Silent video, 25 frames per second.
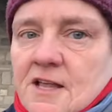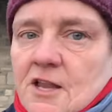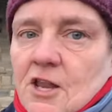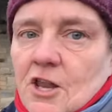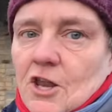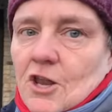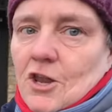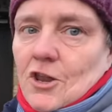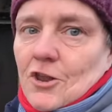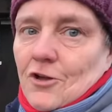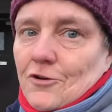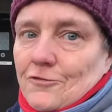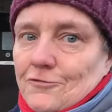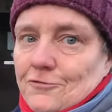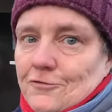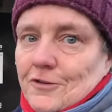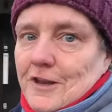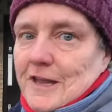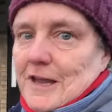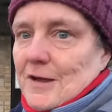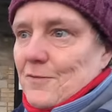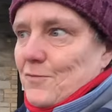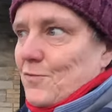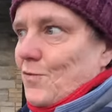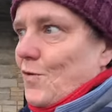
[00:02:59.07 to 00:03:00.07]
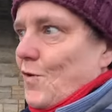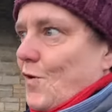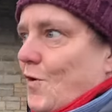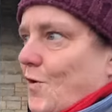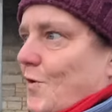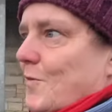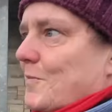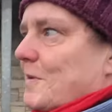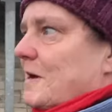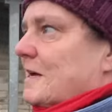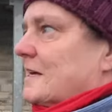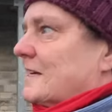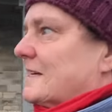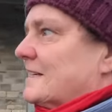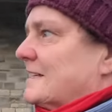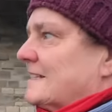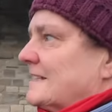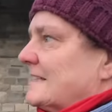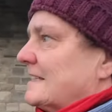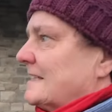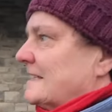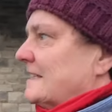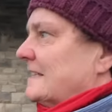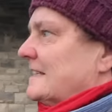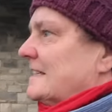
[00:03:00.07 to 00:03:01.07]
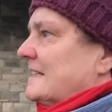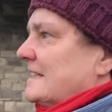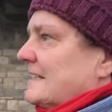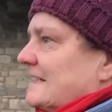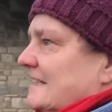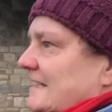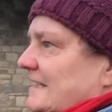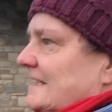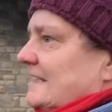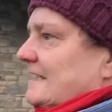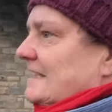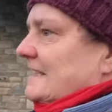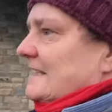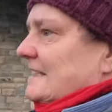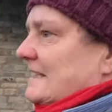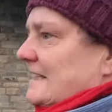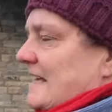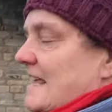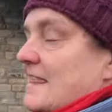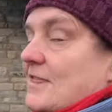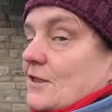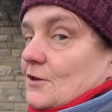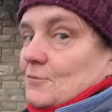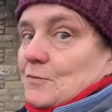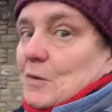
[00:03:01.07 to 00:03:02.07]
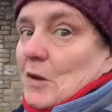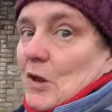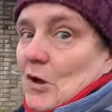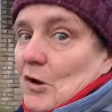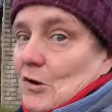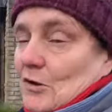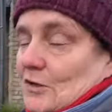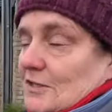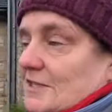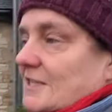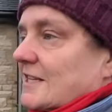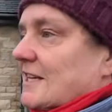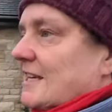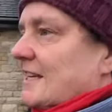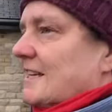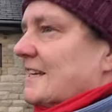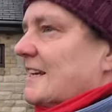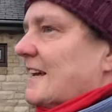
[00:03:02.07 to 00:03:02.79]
Lovely and warm in the blocks.